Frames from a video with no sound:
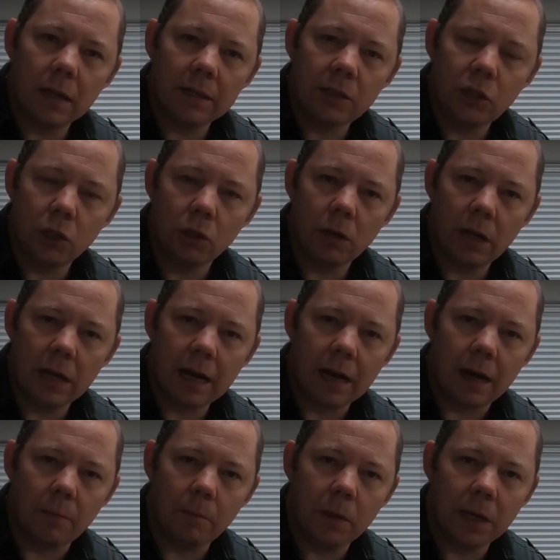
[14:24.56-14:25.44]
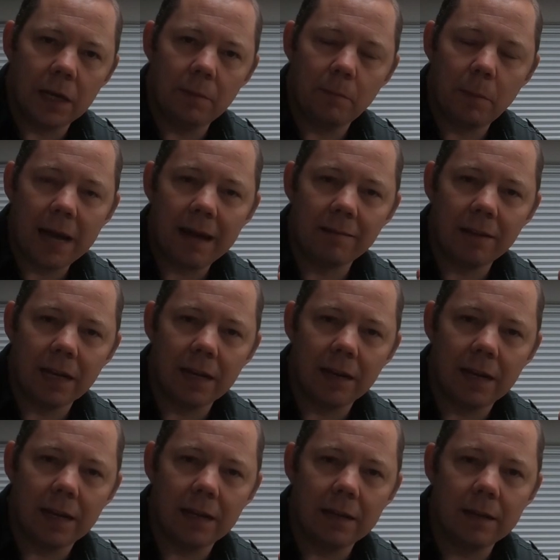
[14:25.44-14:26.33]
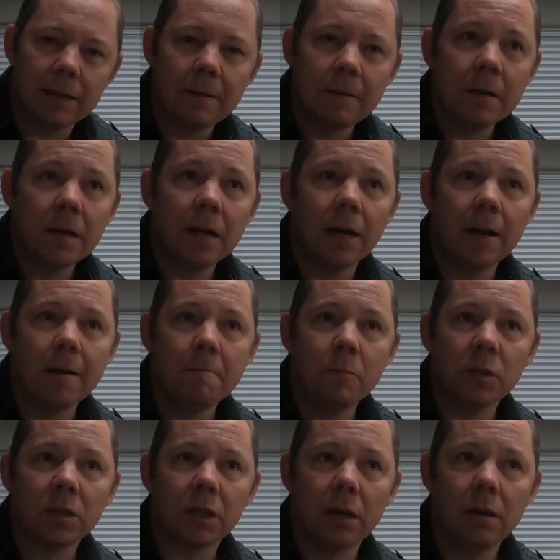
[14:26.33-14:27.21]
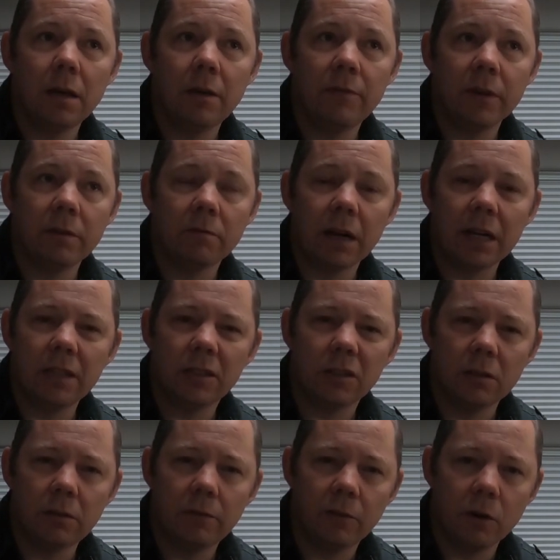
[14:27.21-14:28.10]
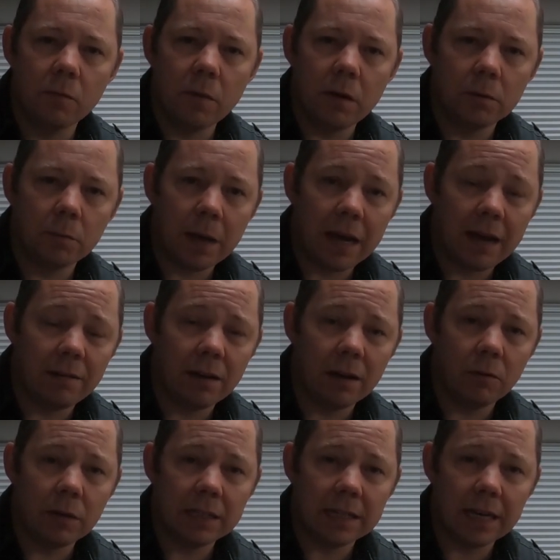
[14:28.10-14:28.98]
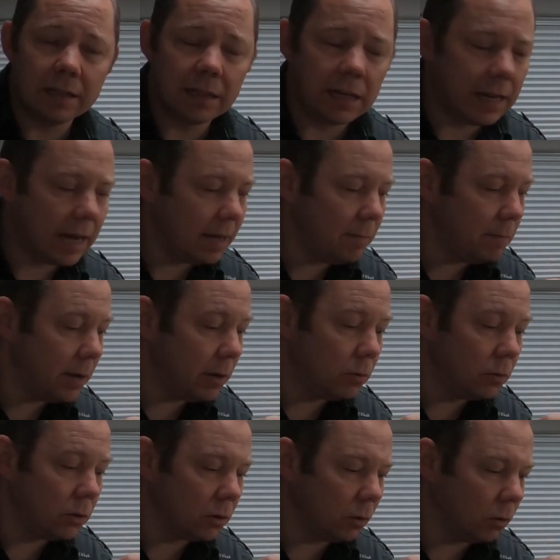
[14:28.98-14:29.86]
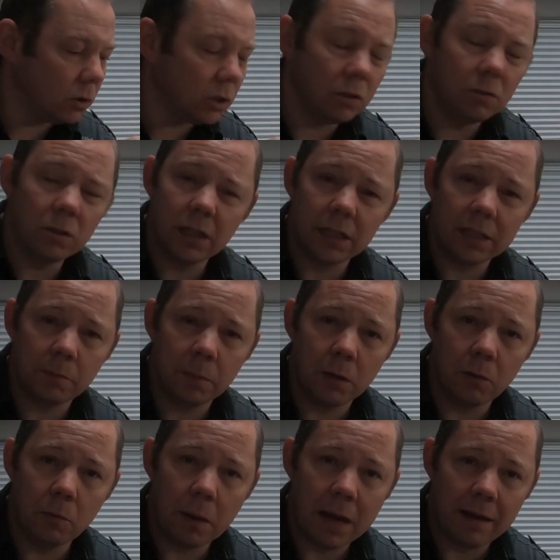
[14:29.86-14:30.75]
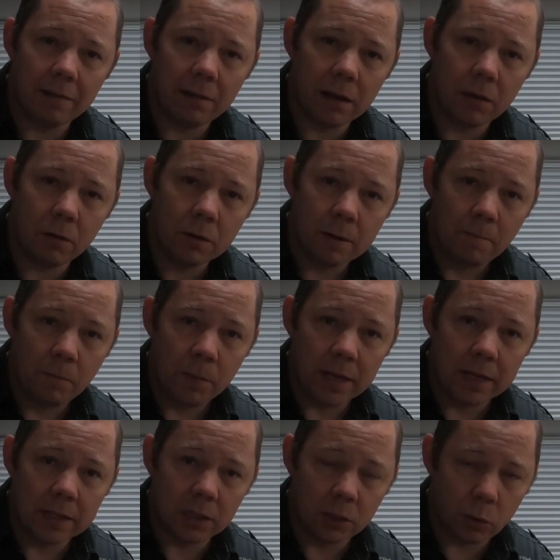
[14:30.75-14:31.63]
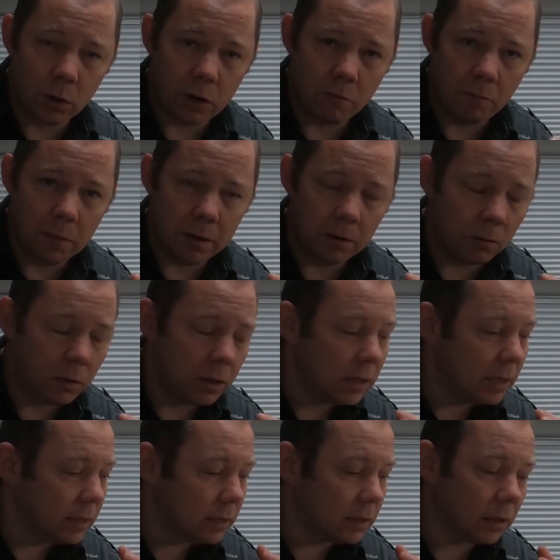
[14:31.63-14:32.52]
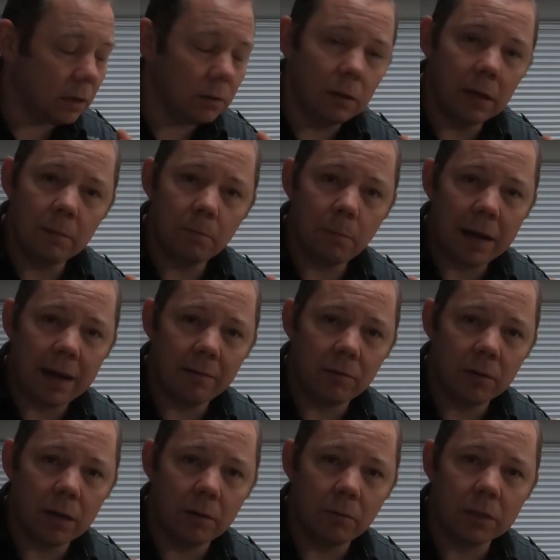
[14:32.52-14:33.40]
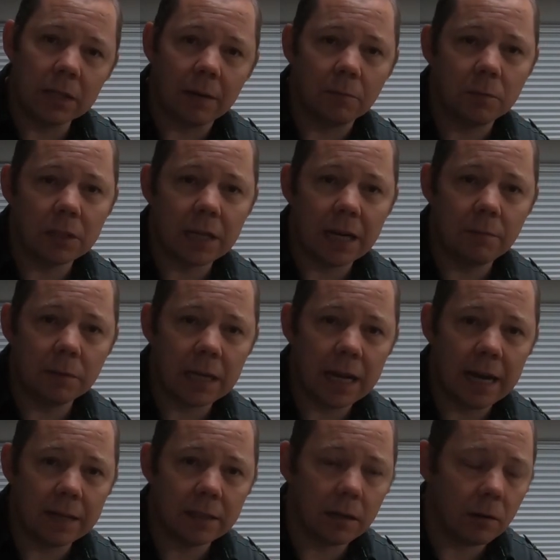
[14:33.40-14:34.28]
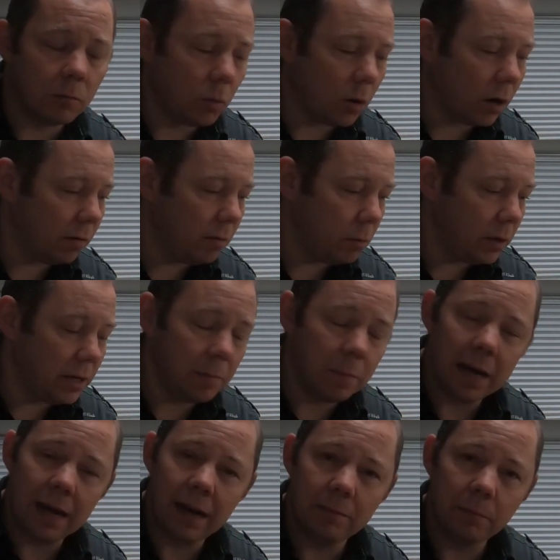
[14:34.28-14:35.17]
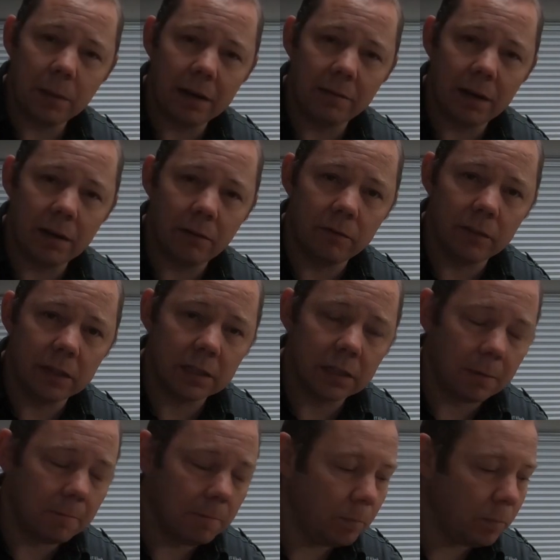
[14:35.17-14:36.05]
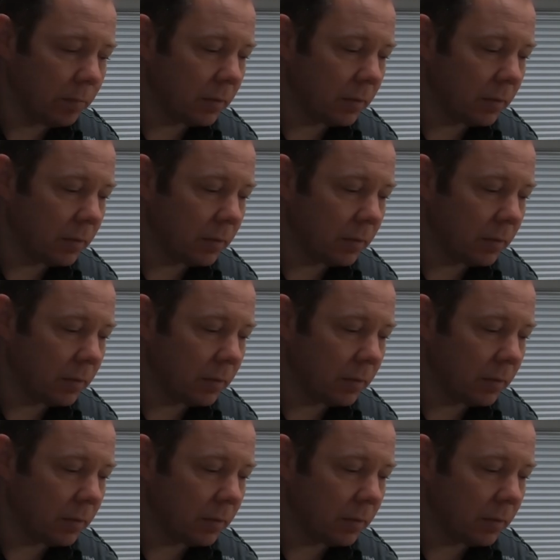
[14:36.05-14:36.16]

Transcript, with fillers: dual it up, they parallel it. So if you're running two 4mm parallel, it's actually 8mm, or two 6mm parallel is 12mm, so it parallels up, same as household wiring when you parallel things up.